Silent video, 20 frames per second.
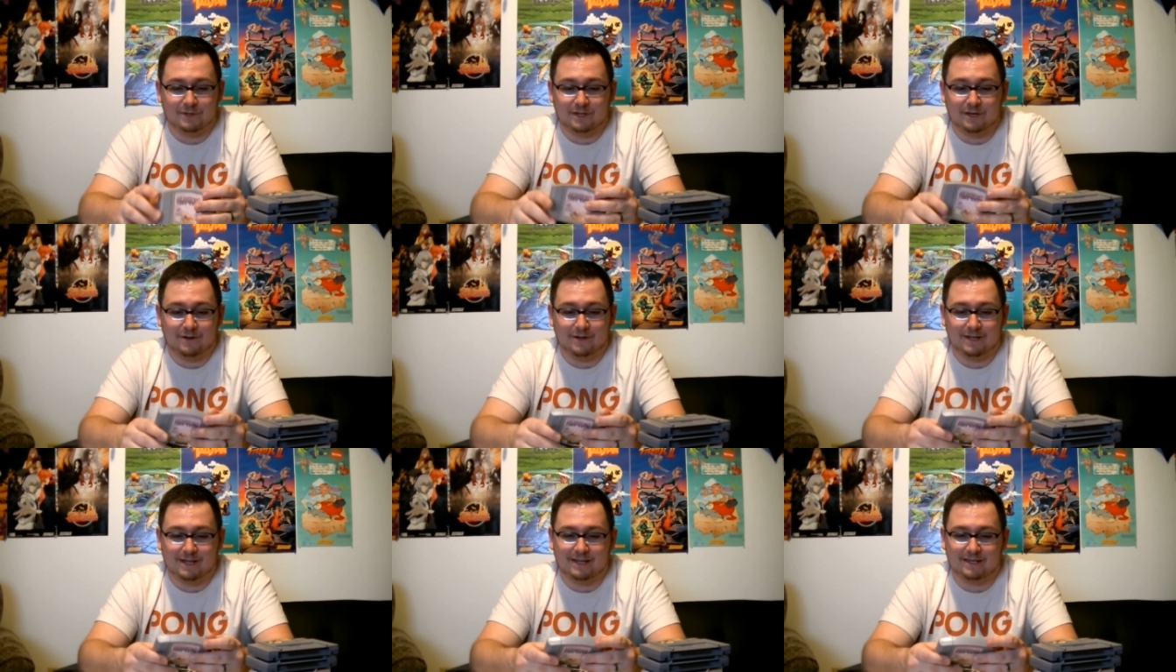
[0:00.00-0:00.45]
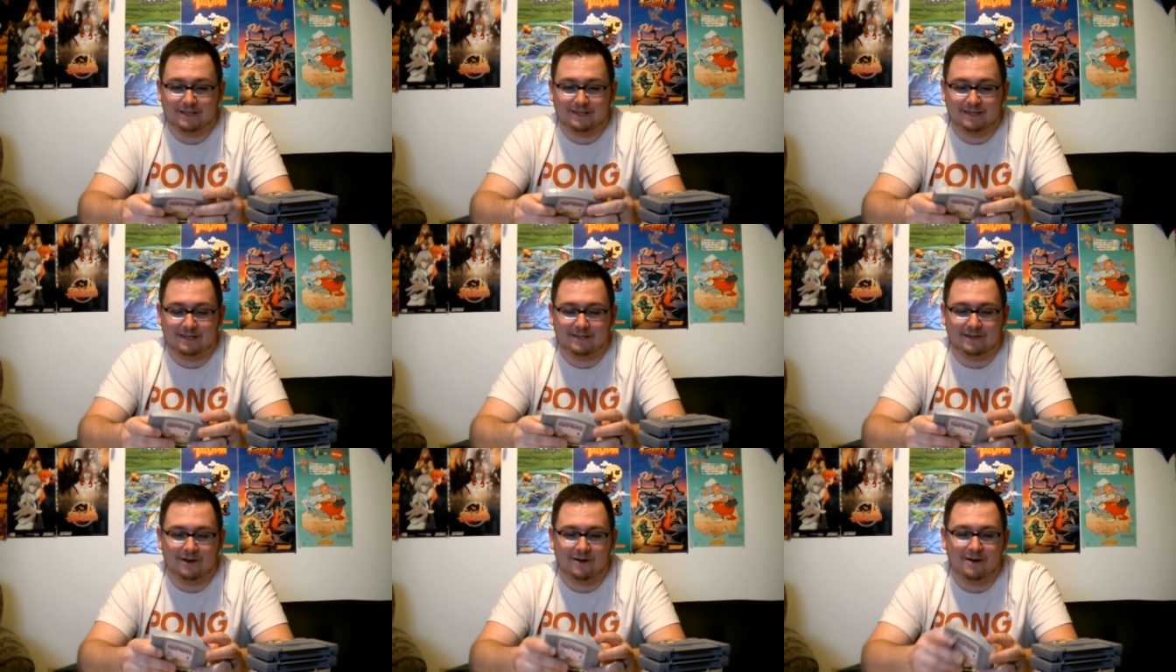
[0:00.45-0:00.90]
So it's
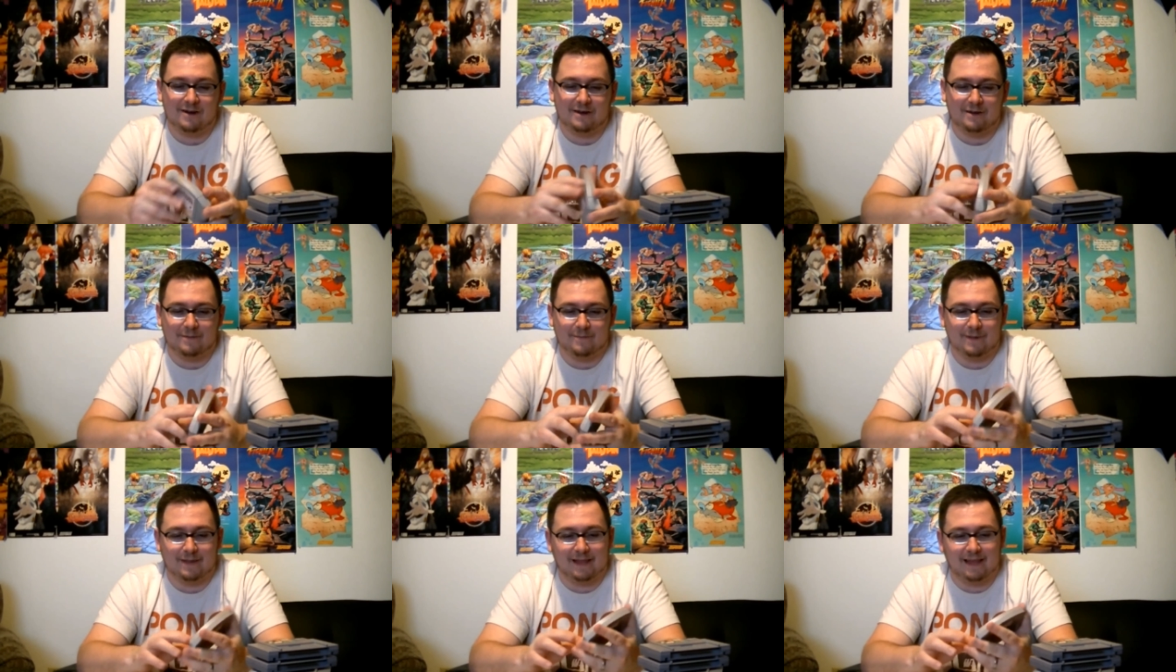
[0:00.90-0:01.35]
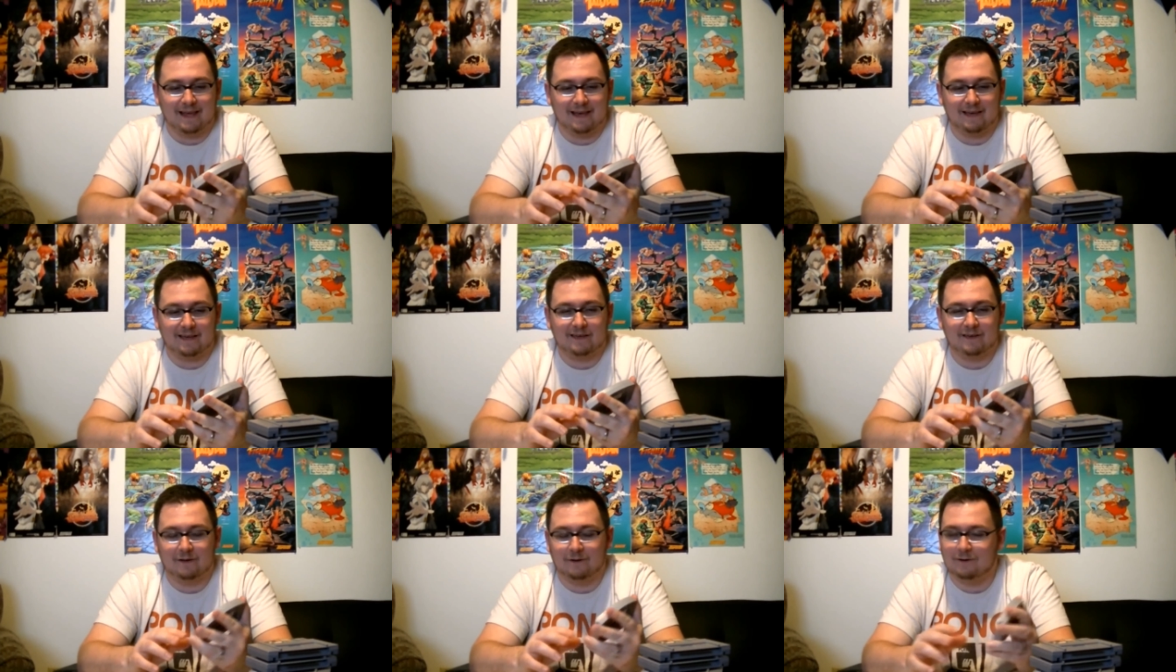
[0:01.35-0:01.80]
it's hard to be
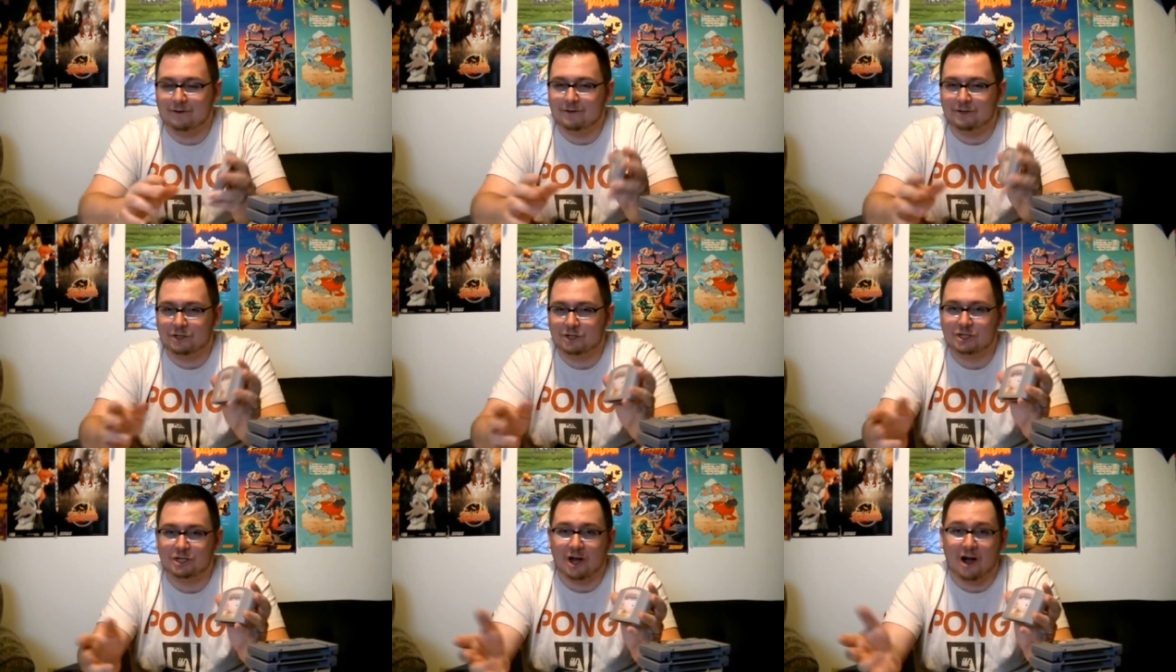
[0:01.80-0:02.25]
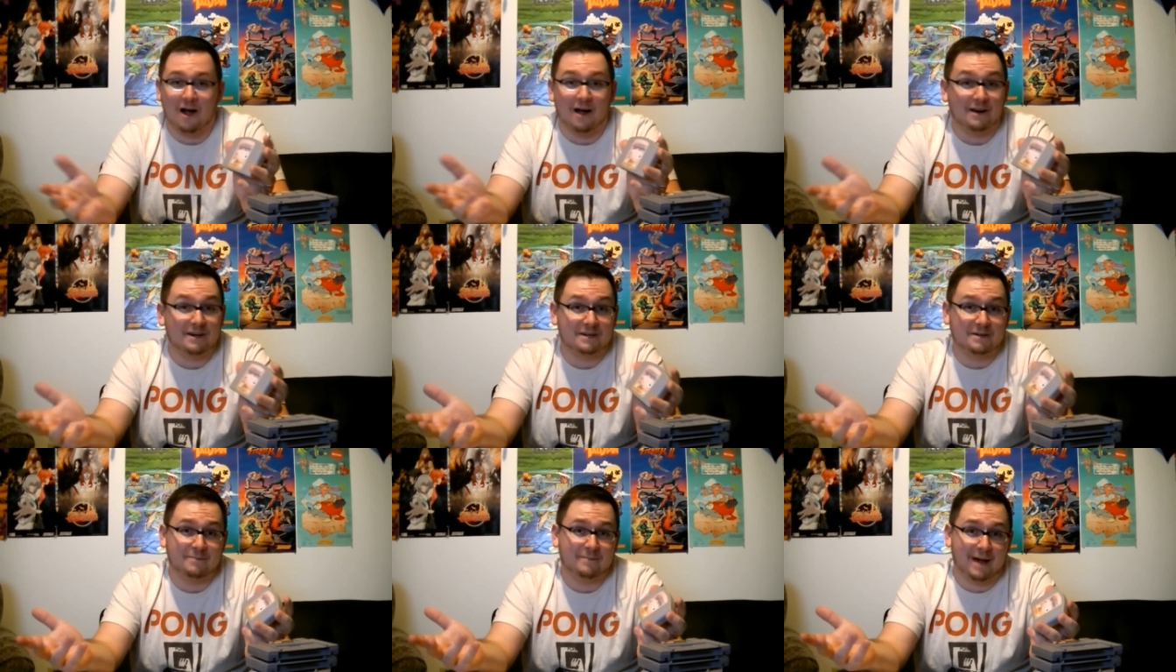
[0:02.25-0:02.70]
like
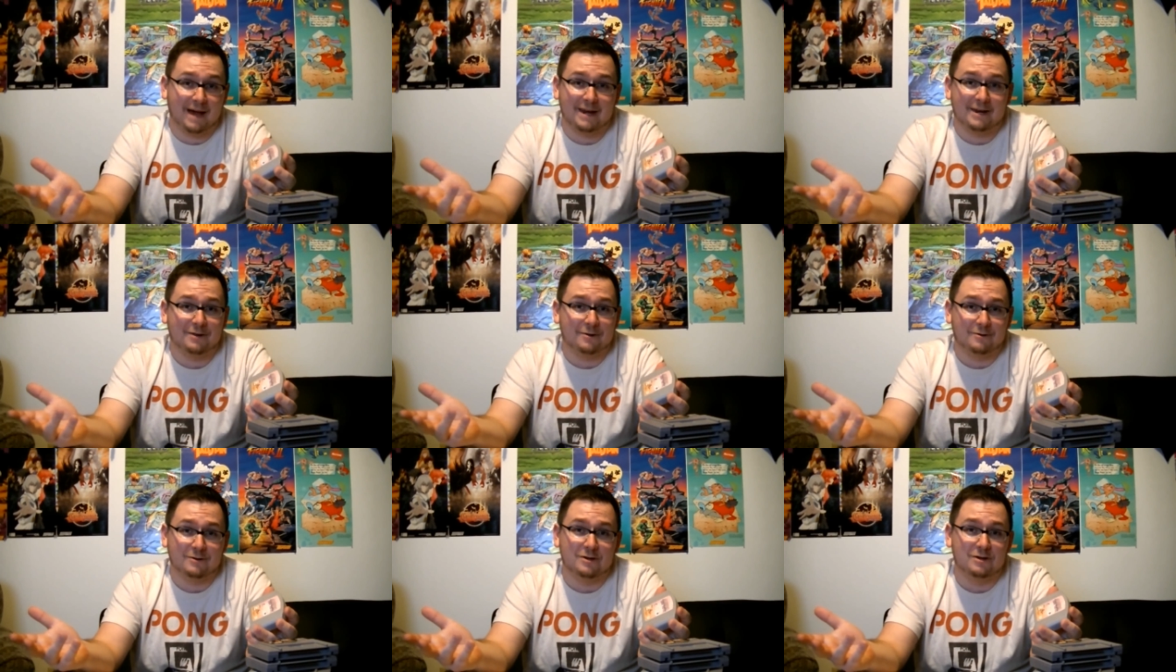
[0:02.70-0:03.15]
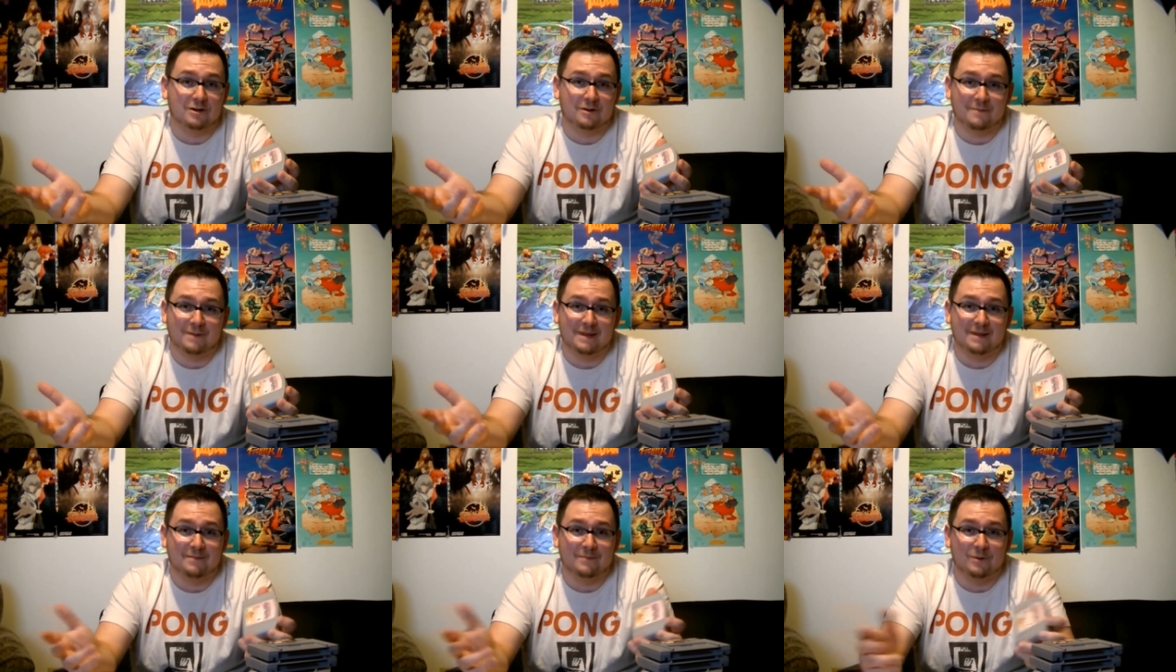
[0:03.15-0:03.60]
shocked by Duke Nukem
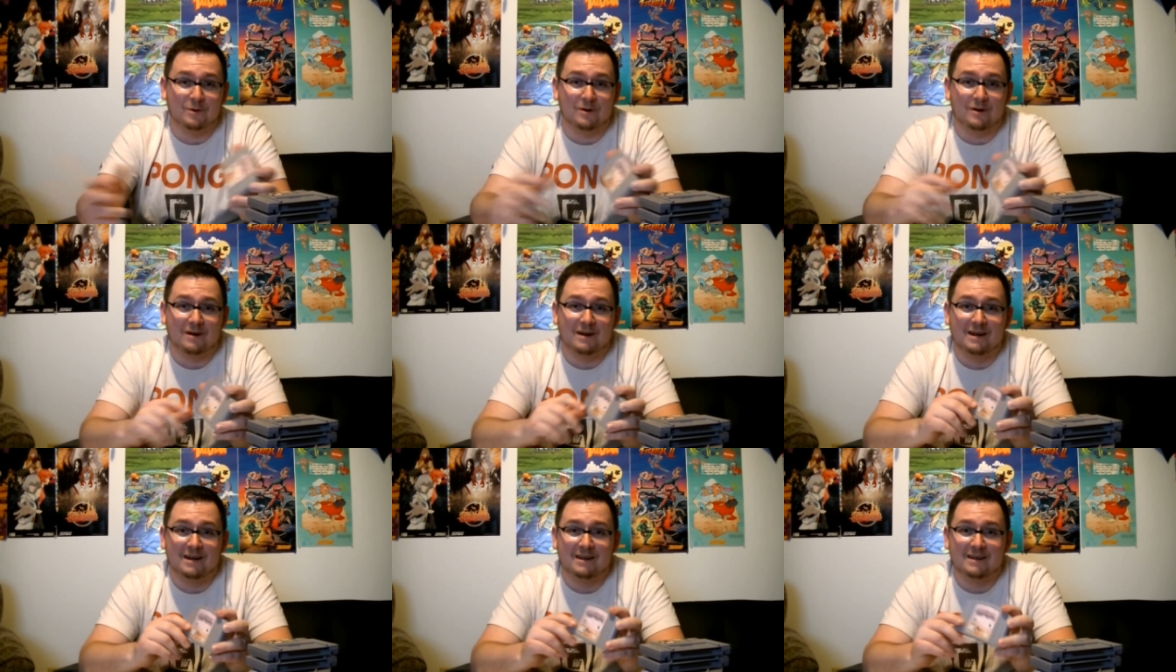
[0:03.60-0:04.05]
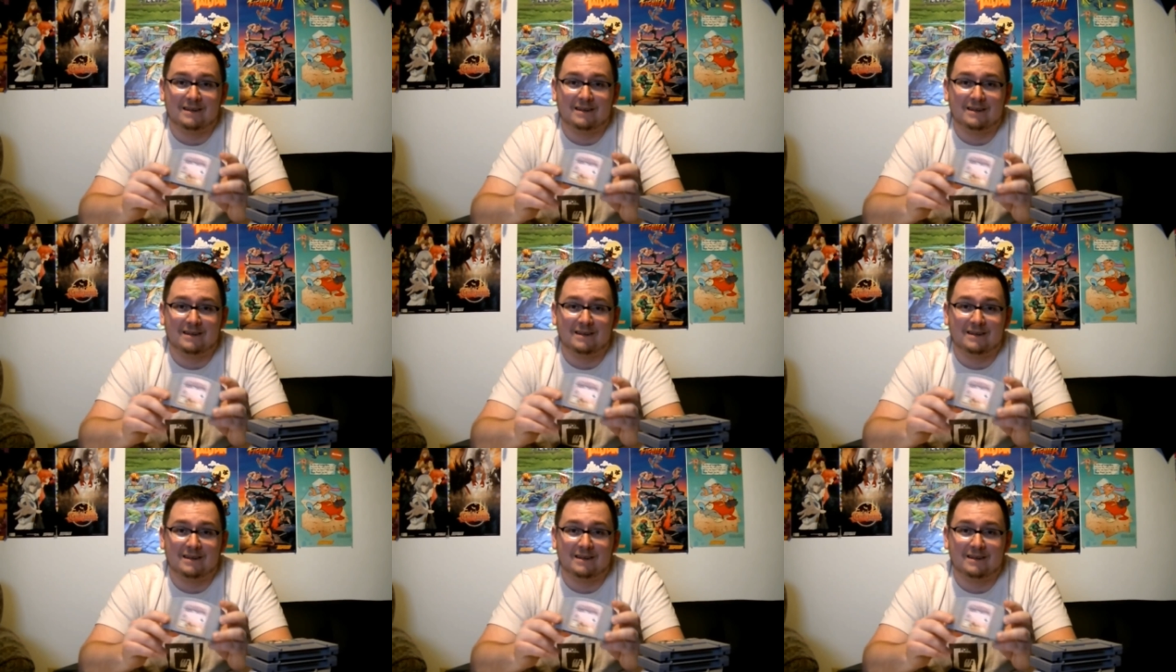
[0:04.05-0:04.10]
anymore.